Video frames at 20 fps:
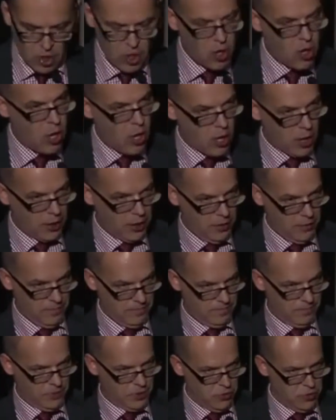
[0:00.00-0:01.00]
a hawk,
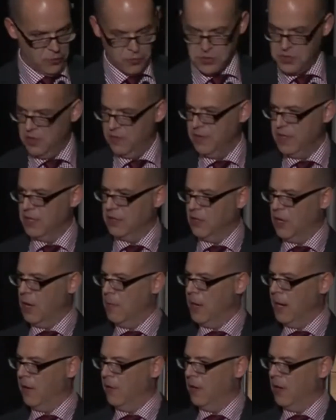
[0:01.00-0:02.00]
to use the
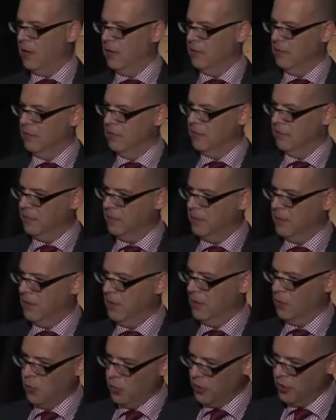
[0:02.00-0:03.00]
Vietnam era
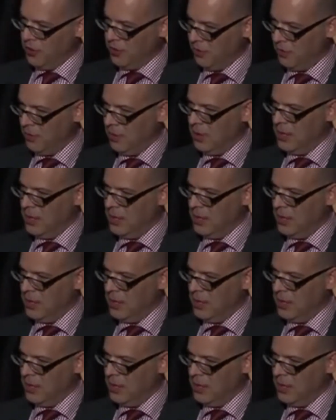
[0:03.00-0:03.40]
word,